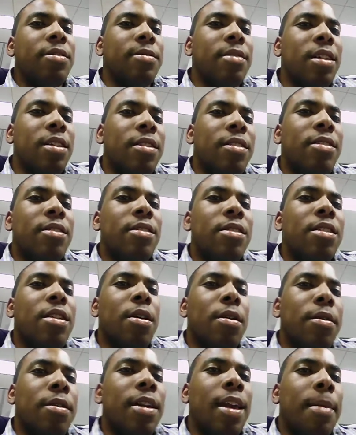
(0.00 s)
They just
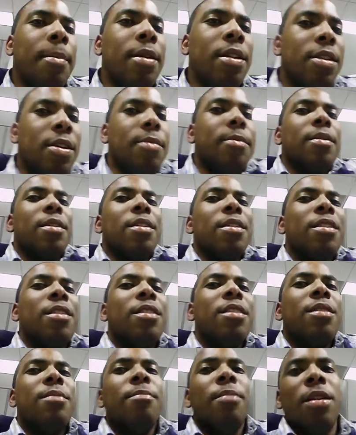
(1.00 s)
came out of nowhere.
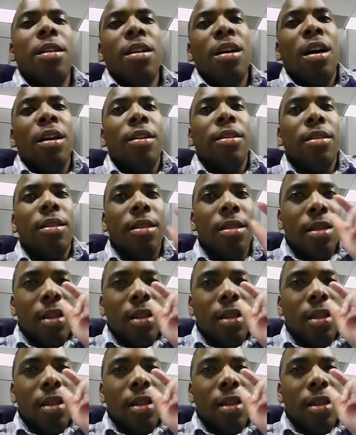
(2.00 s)
But I don't know.